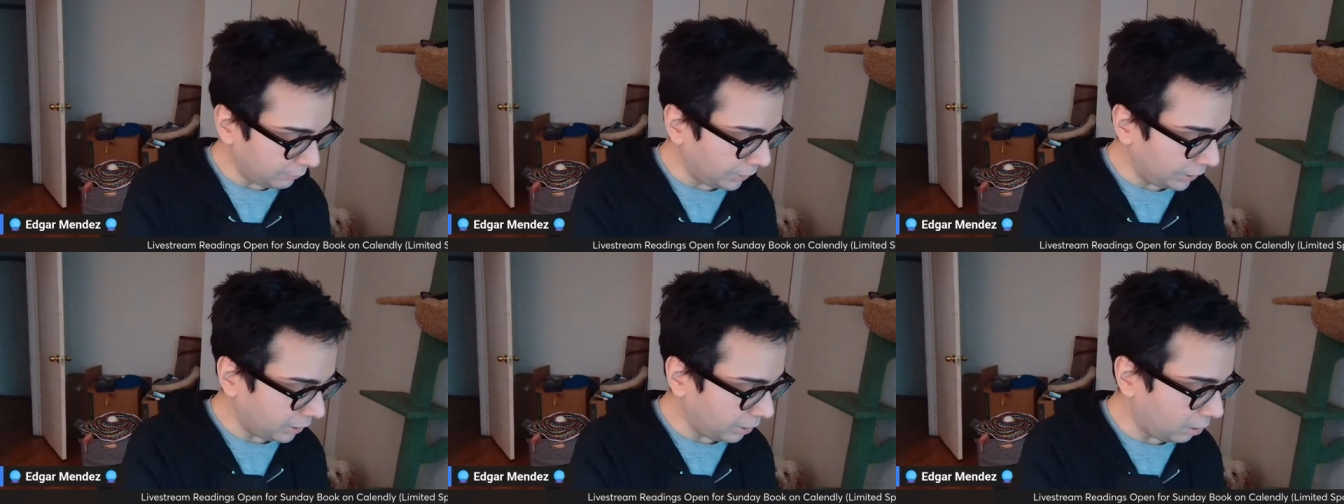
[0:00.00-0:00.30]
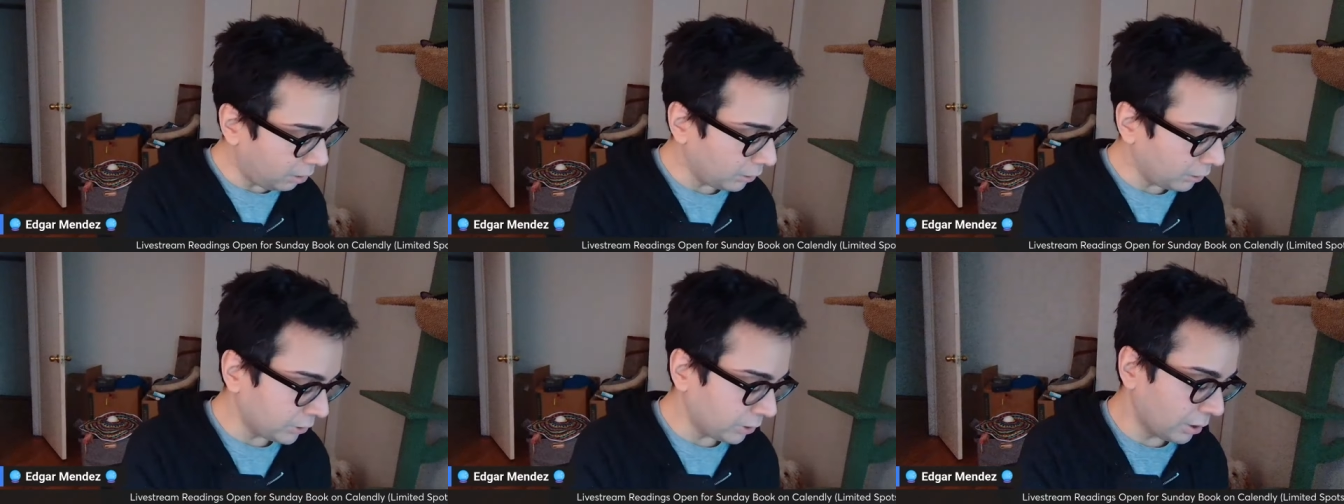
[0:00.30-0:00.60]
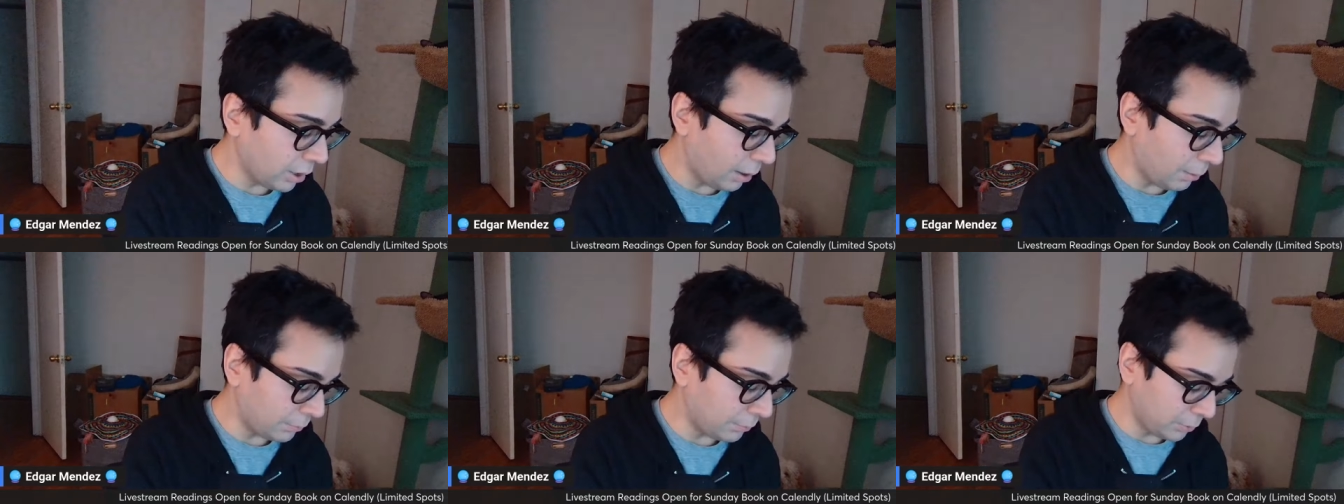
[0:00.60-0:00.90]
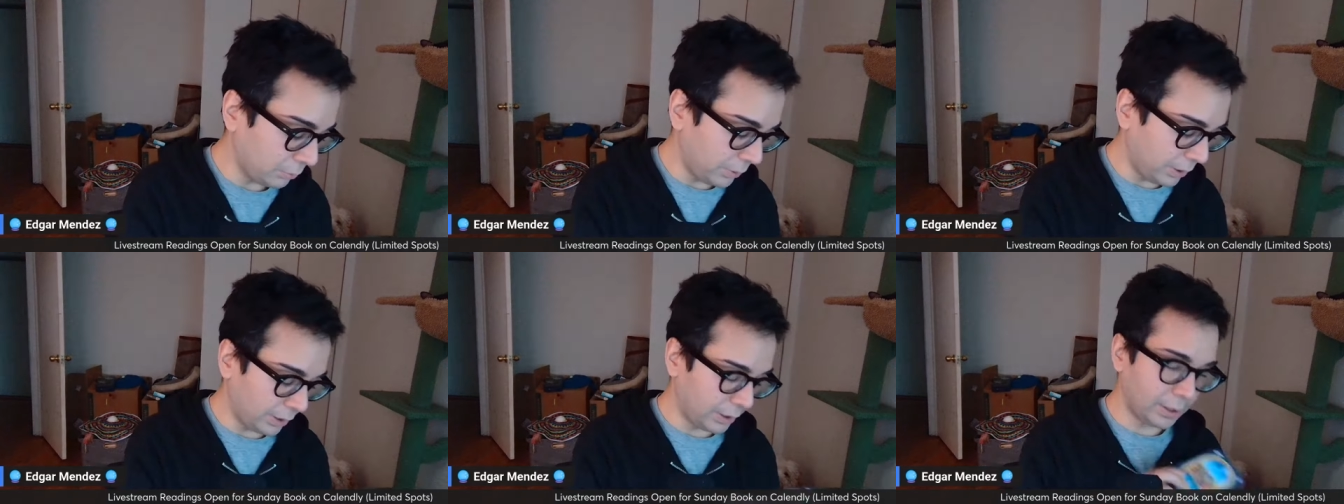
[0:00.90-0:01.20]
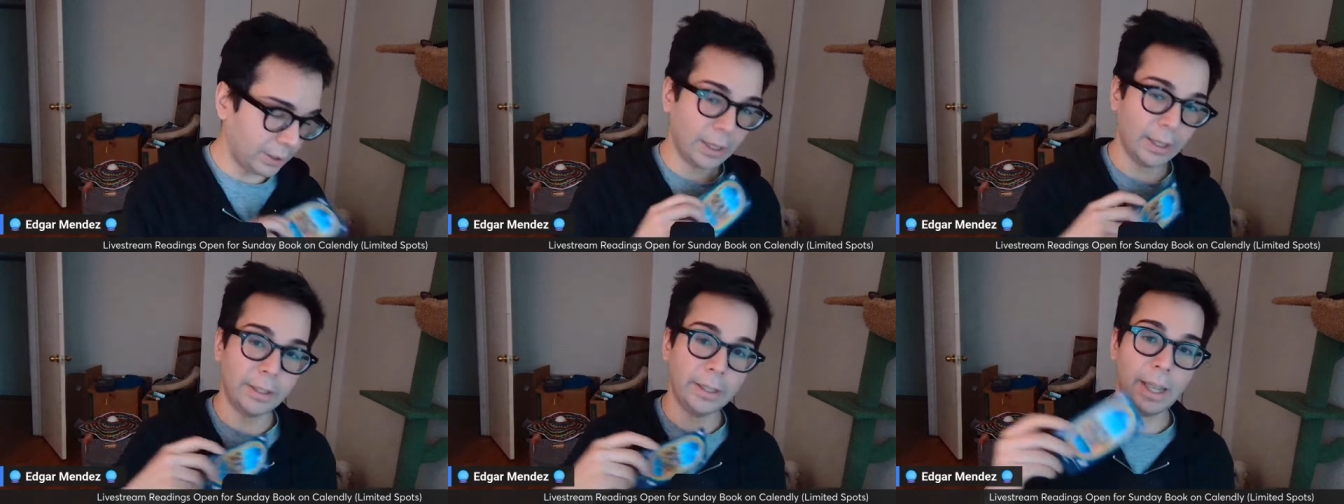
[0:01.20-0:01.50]
we it also comes
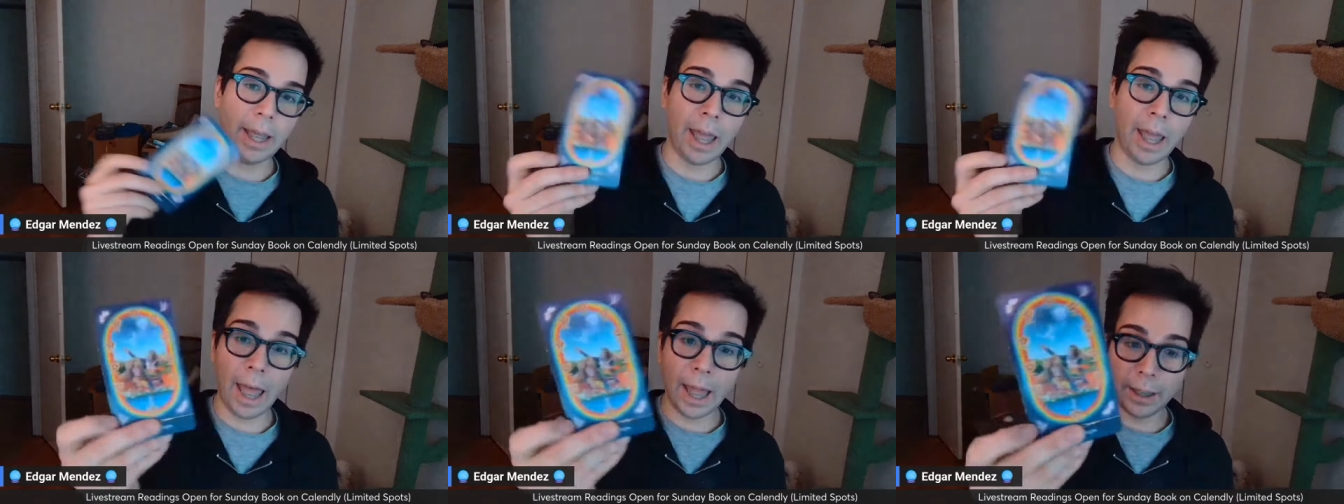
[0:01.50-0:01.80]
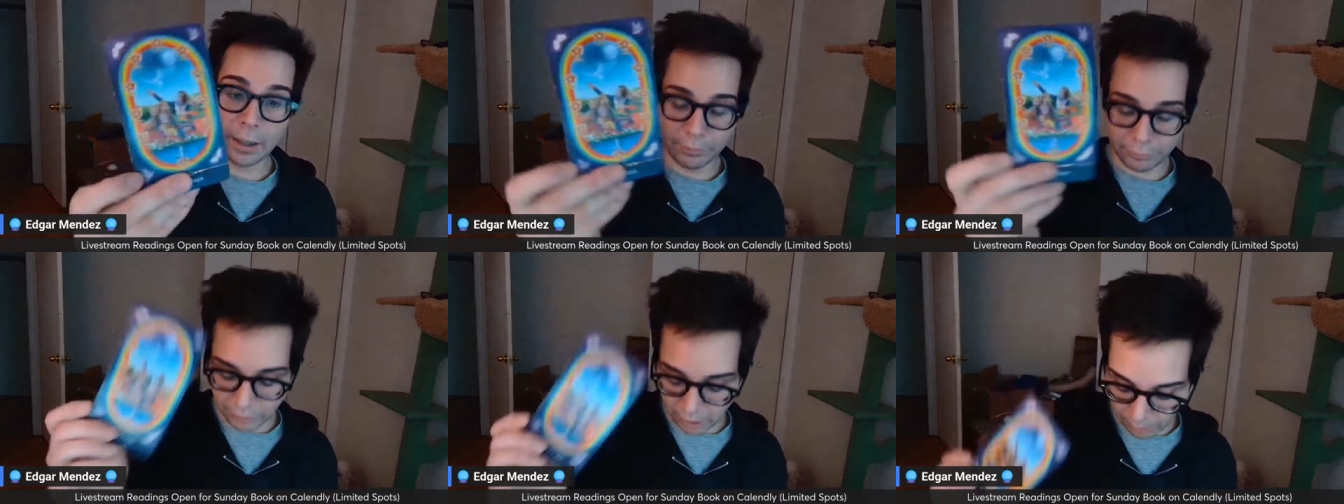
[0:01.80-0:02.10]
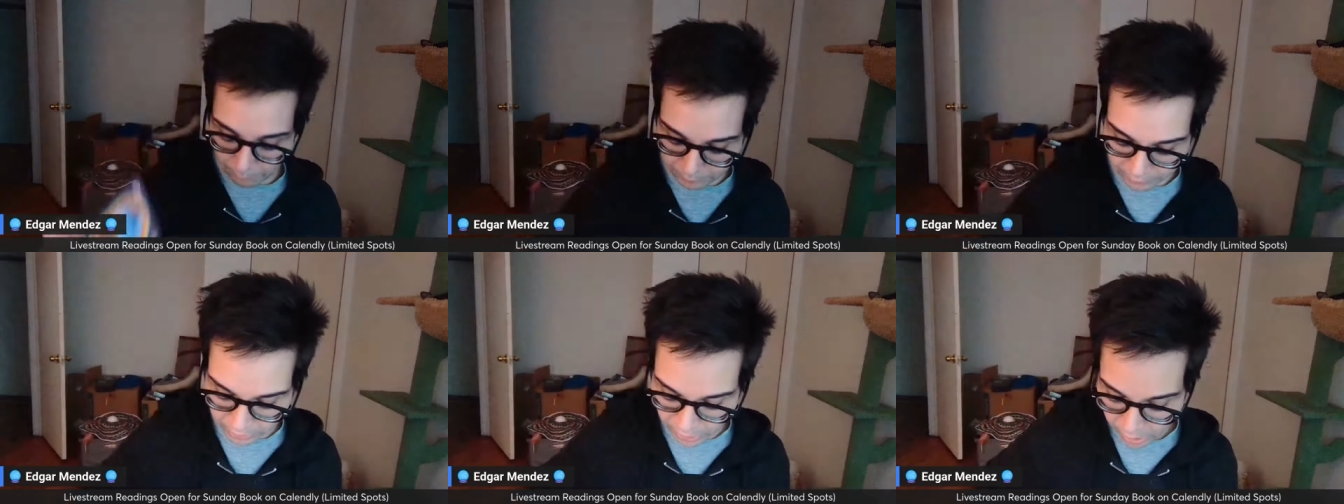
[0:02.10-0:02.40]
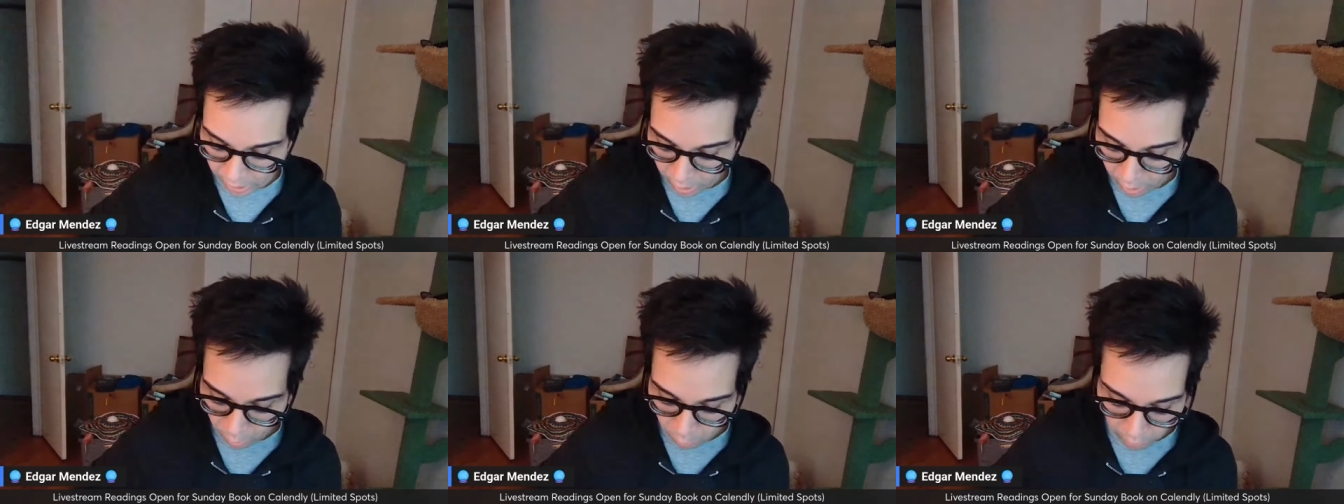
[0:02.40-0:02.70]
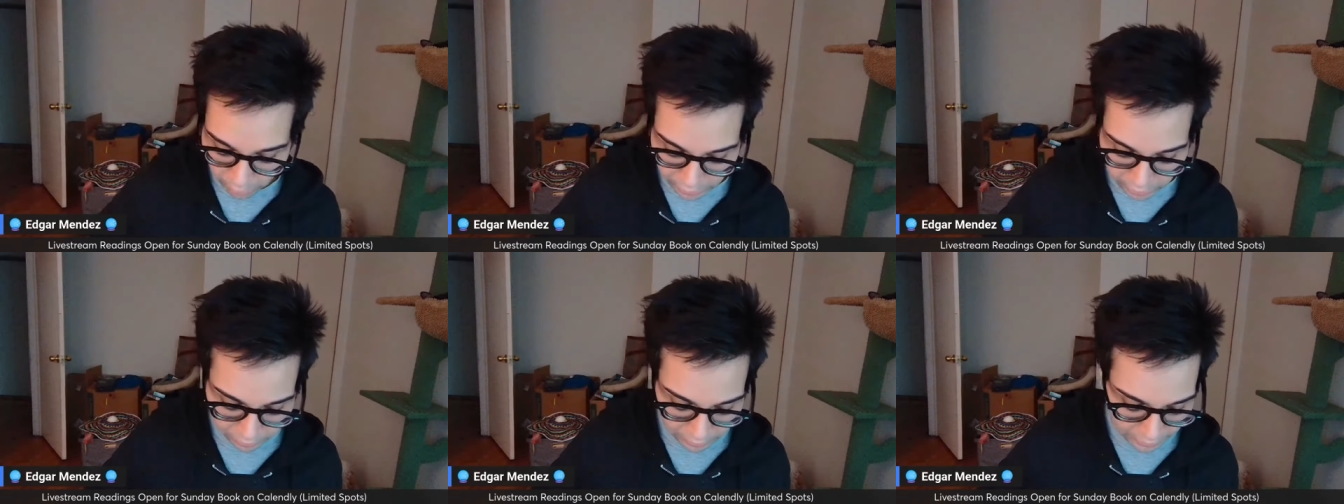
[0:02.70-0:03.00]
with the 10 of cups.
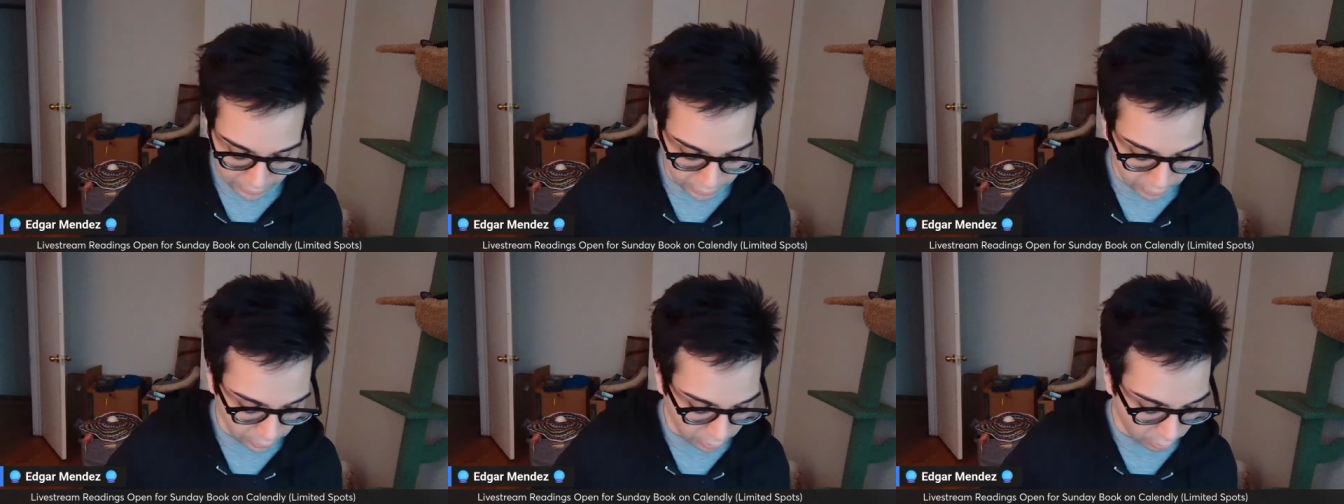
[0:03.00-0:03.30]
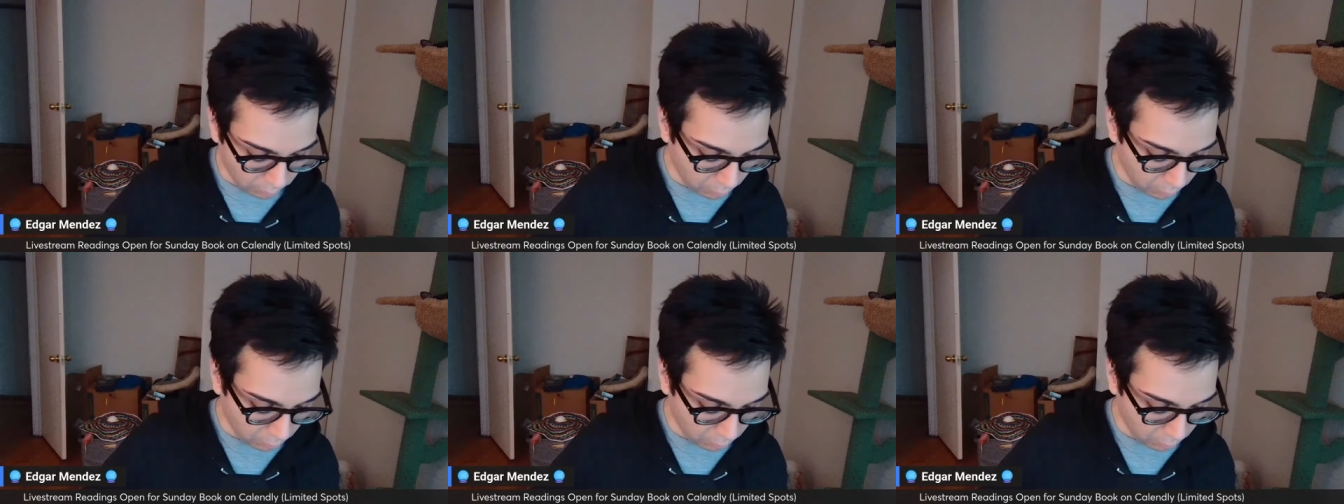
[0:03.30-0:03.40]
What you need to know